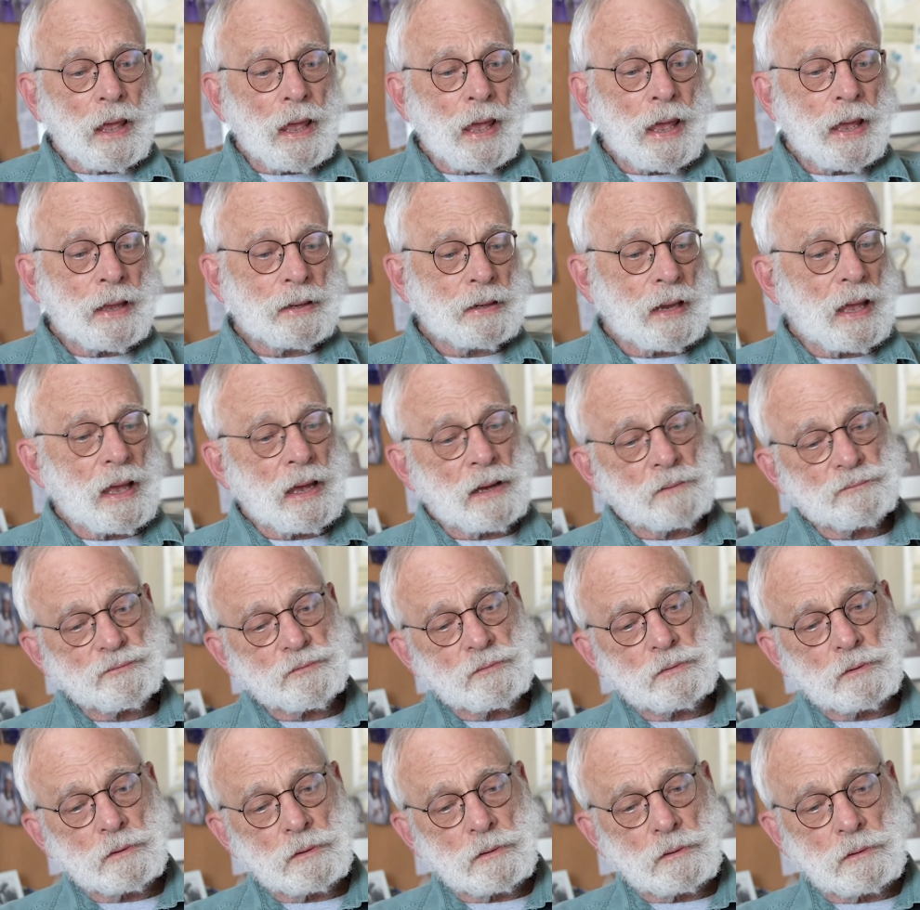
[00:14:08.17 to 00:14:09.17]
And
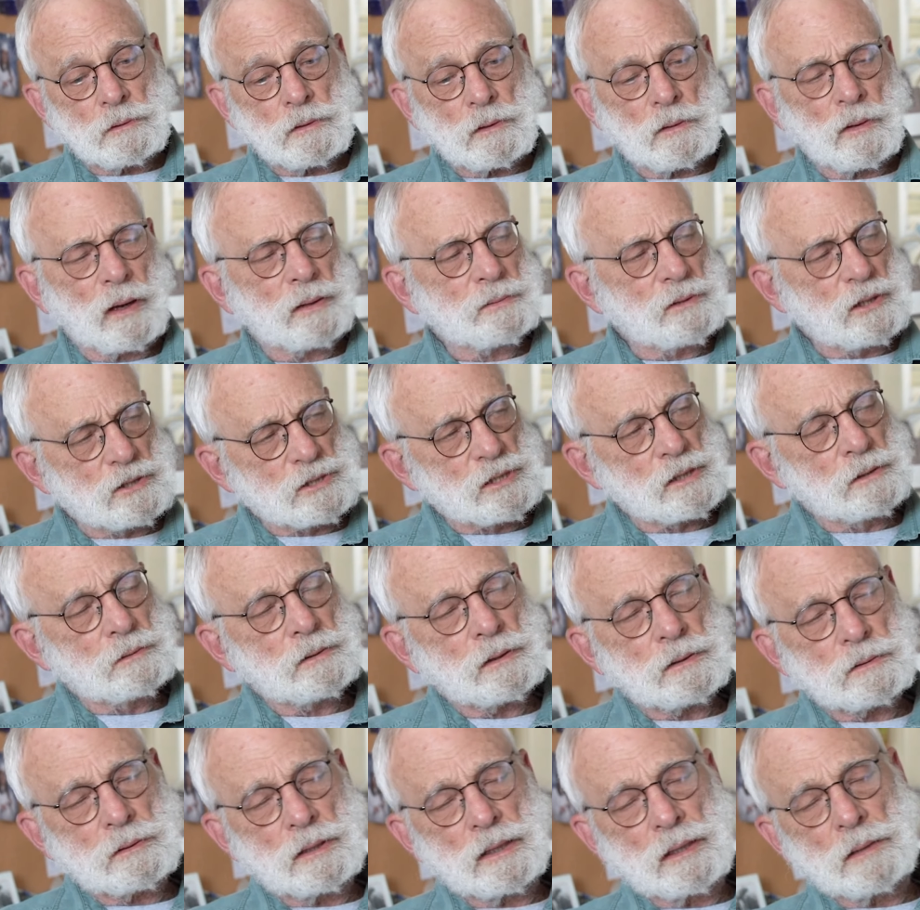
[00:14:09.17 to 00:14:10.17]
after uh, there's a
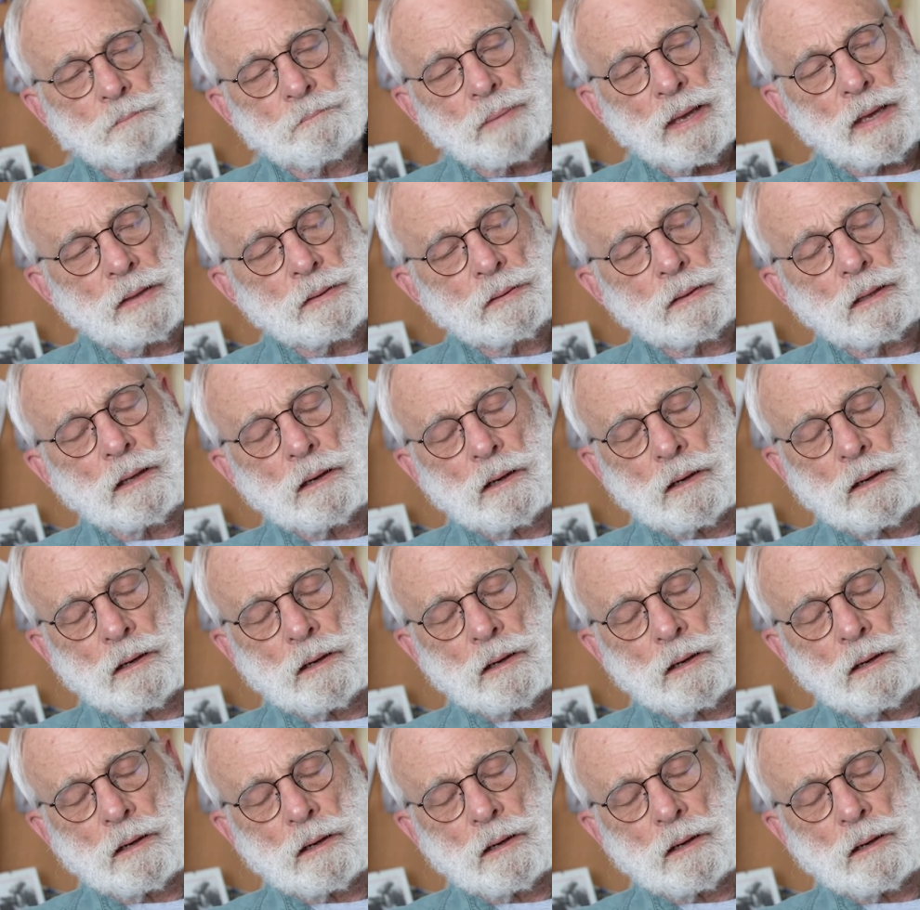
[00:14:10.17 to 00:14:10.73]
the append